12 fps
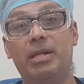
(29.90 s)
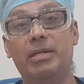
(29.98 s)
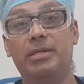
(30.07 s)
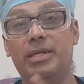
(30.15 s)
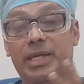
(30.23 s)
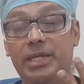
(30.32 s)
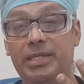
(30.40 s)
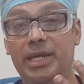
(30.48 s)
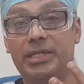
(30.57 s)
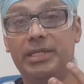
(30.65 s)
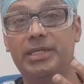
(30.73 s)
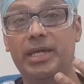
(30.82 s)
The
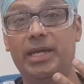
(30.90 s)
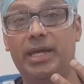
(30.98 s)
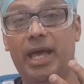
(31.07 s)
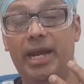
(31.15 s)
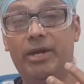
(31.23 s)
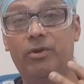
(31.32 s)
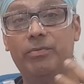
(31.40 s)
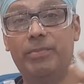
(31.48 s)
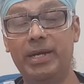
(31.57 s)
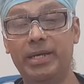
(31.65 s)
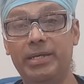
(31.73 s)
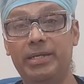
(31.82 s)
sensations are carried out
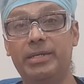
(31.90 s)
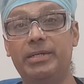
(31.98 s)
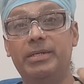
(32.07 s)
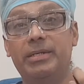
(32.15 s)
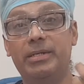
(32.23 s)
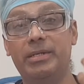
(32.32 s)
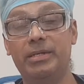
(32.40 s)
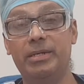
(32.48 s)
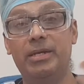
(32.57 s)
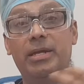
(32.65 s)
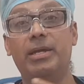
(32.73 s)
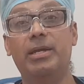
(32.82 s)
by
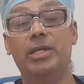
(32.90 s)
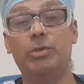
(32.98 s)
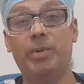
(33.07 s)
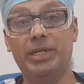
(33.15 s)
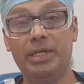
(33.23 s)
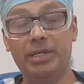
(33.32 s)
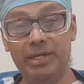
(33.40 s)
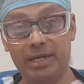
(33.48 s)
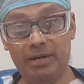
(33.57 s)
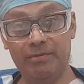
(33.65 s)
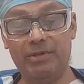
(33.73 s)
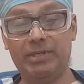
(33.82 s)
special
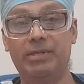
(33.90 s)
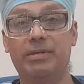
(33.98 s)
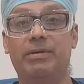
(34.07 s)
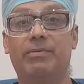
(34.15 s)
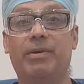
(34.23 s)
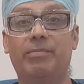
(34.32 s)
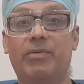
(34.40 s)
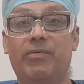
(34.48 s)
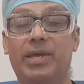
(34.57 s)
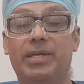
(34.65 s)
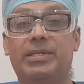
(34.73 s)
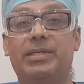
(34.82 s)
nerves from the
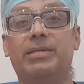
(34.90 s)
face,